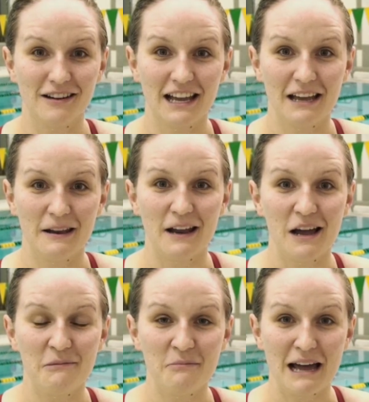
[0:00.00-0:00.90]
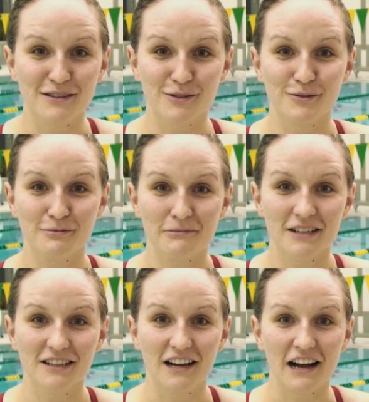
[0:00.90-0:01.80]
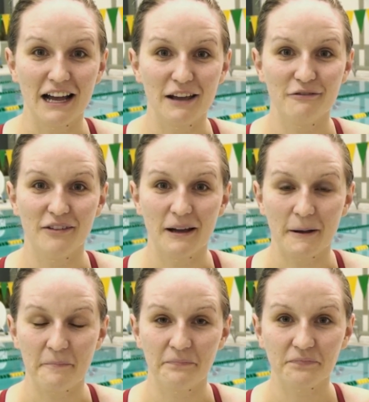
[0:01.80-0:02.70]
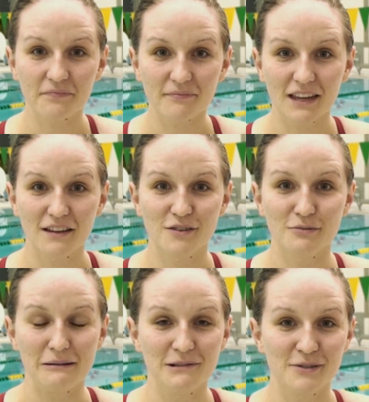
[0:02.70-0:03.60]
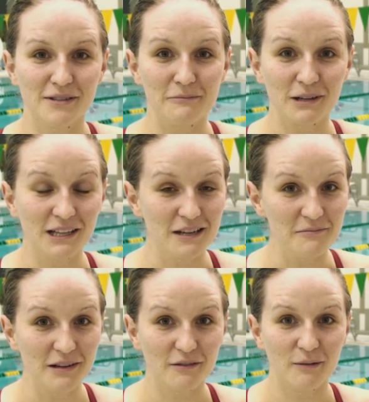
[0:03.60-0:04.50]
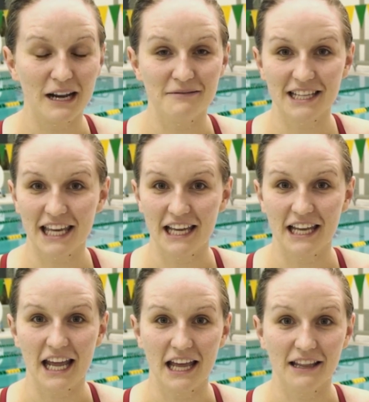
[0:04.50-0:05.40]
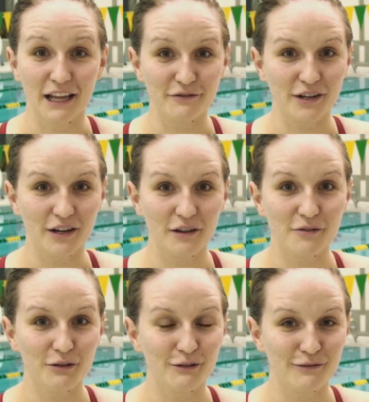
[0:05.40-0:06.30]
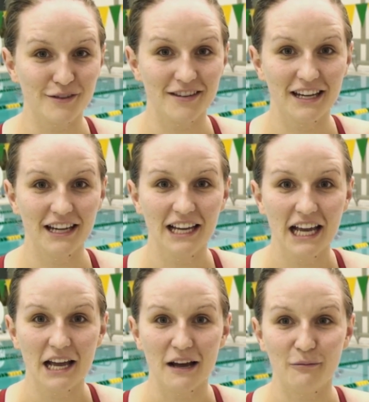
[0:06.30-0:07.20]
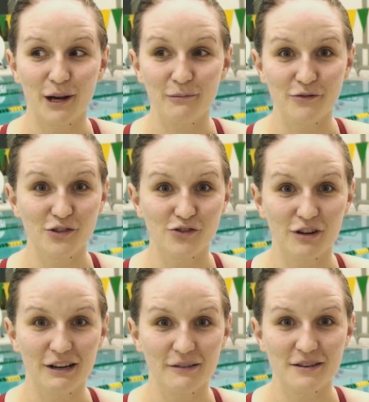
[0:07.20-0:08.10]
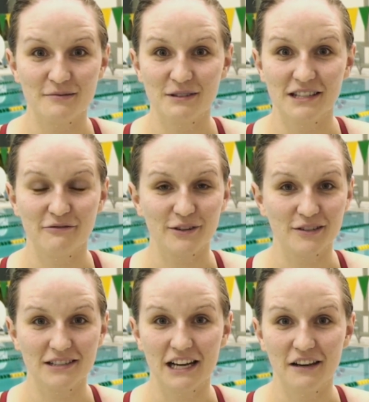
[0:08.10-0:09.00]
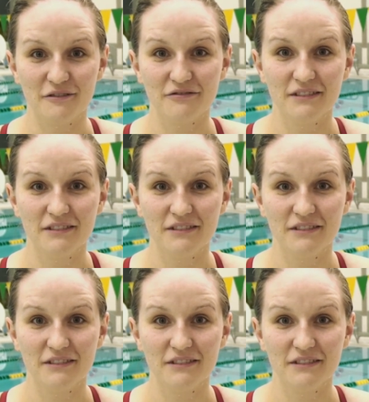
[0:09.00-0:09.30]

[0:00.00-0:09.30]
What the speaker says: and I'm a master swimmer. I've swam in summer club when I was a kid and lifeguarded through university. When I moved to Toronto, this was the first kind of